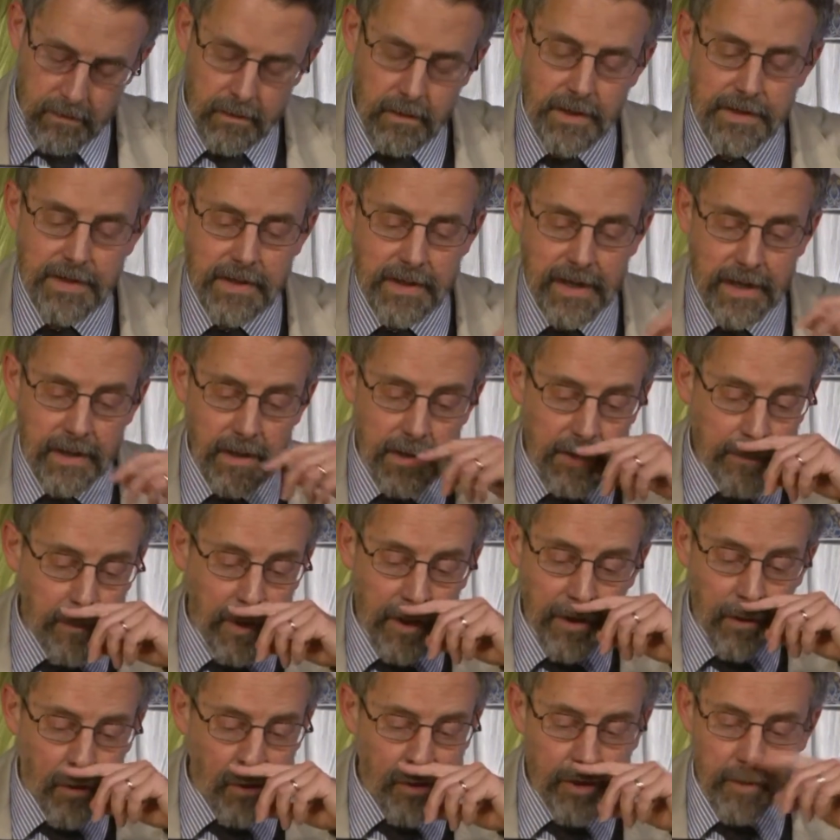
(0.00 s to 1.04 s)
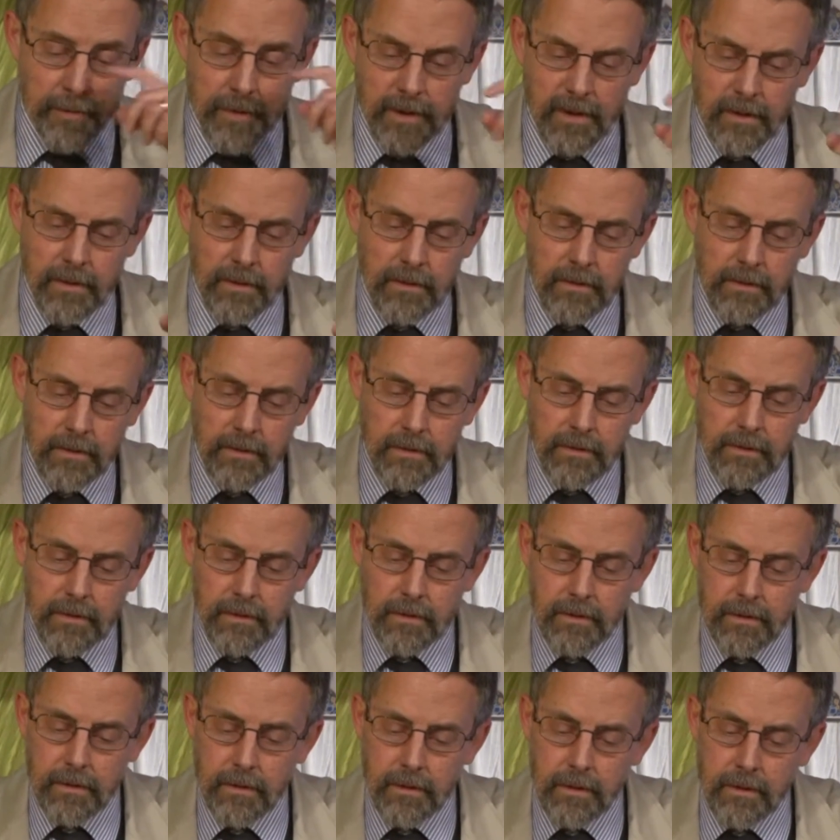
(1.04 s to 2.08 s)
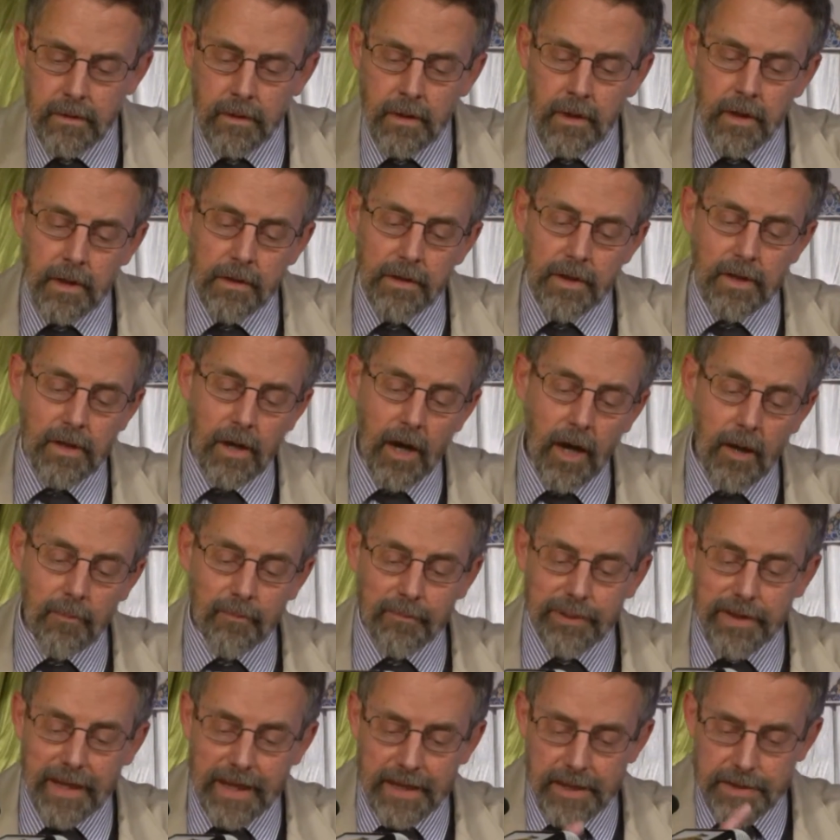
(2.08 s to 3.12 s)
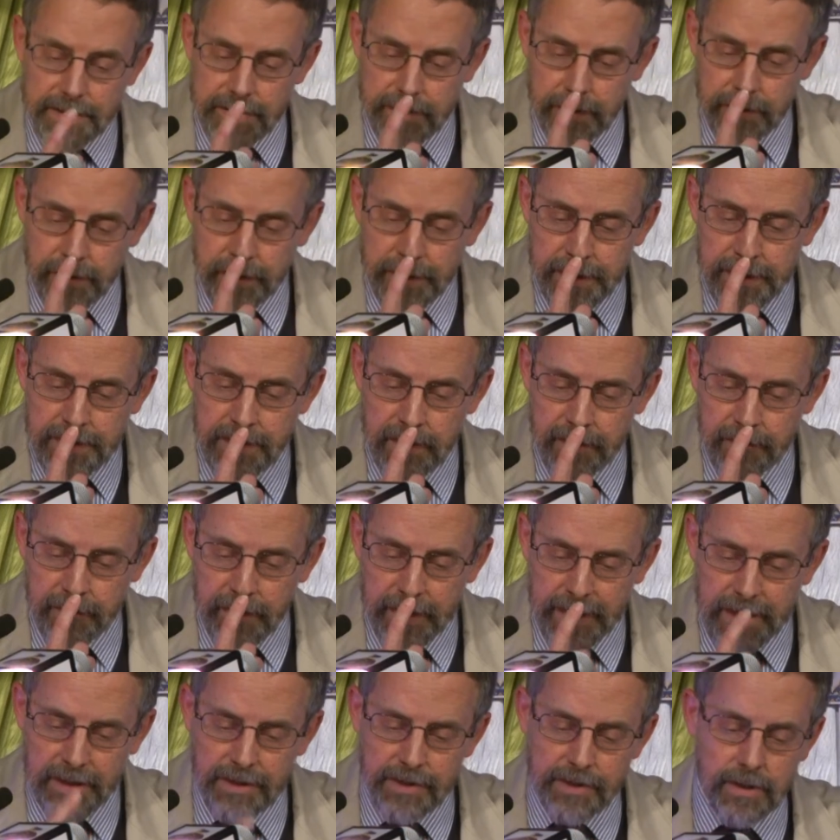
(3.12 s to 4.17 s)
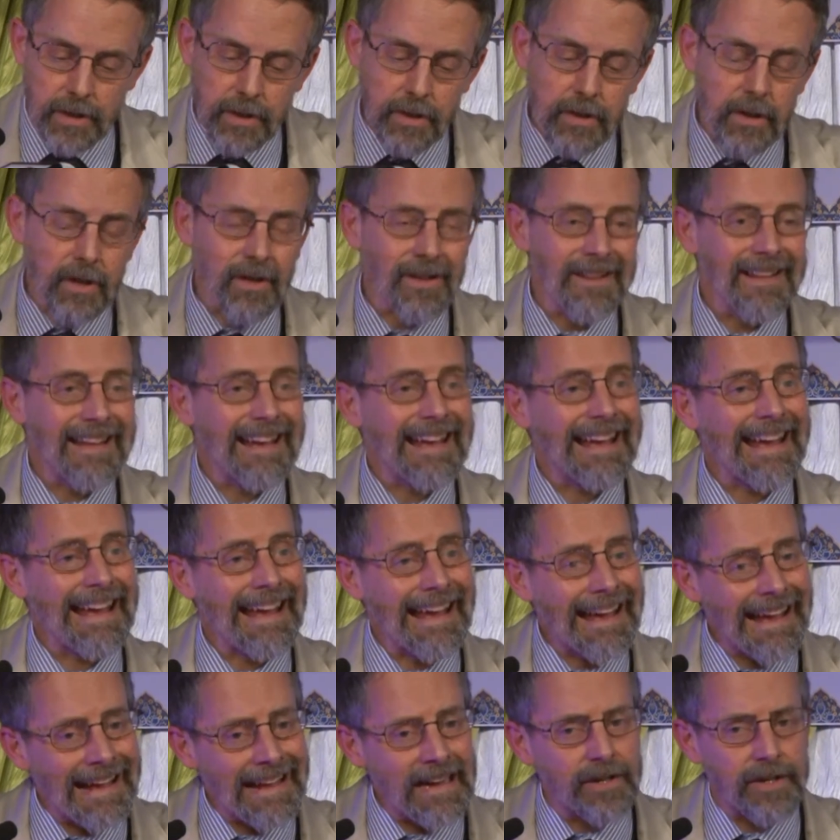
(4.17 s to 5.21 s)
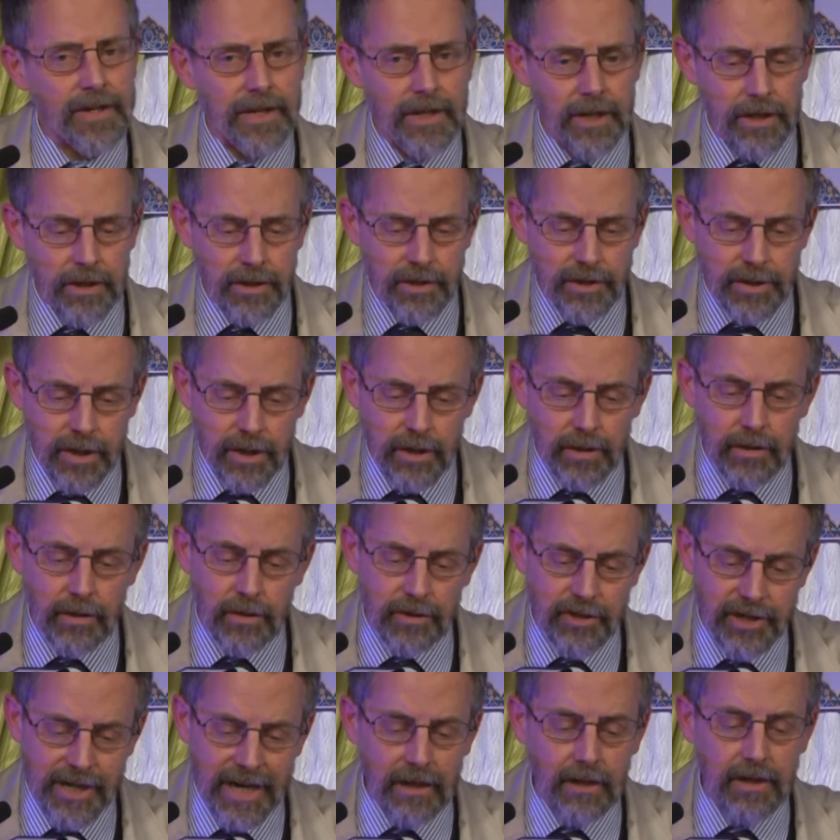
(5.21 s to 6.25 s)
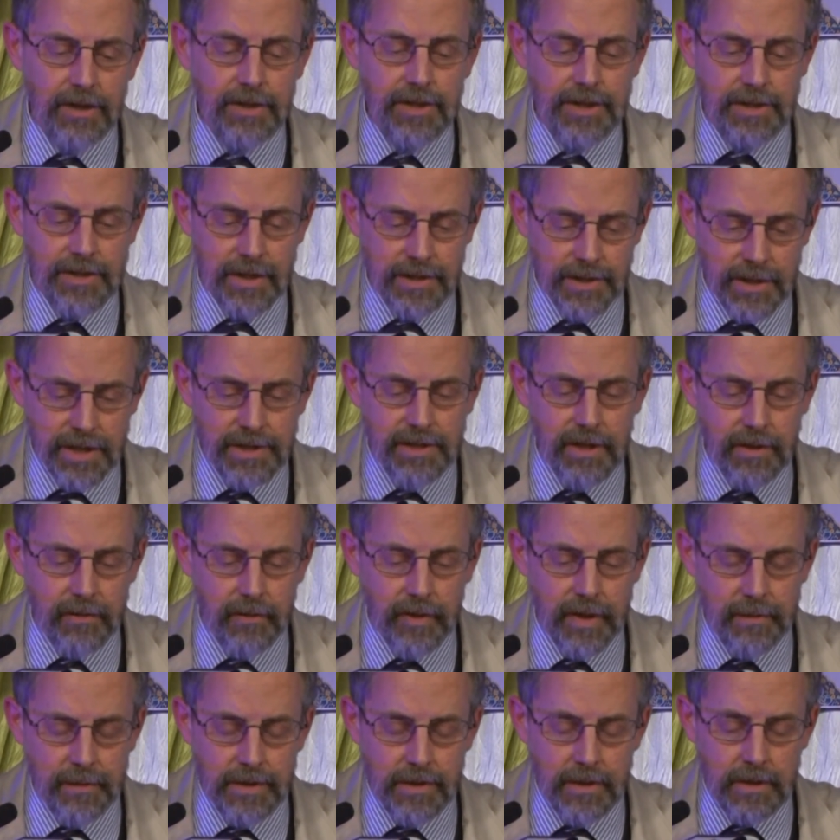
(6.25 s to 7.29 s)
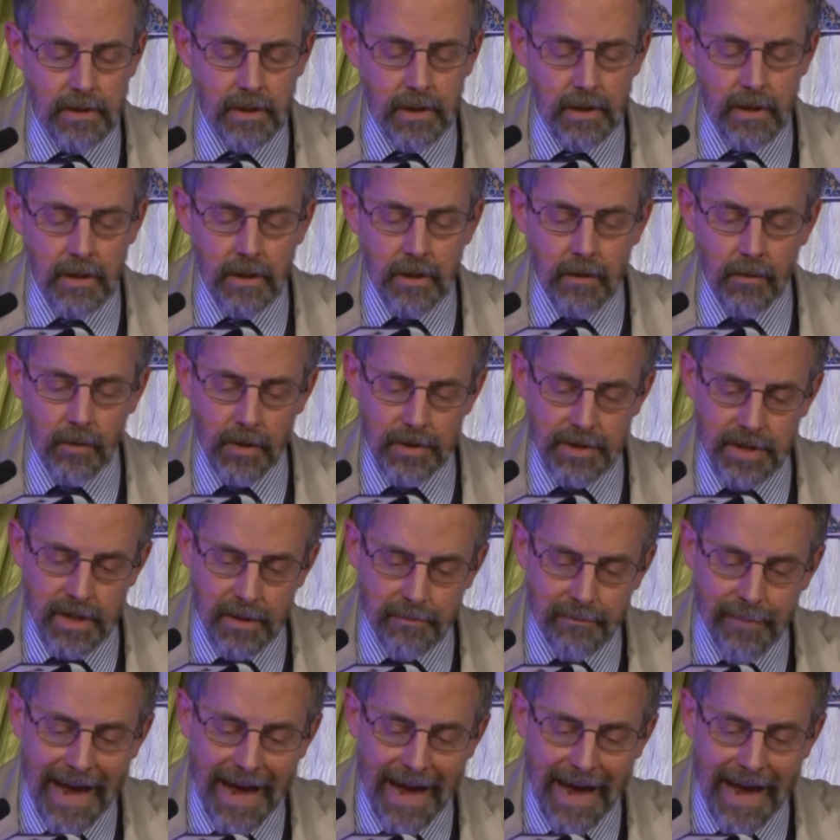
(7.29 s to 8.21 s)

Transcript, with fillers: This then is my argument. The complex series of external and internal challenges and disagreements was the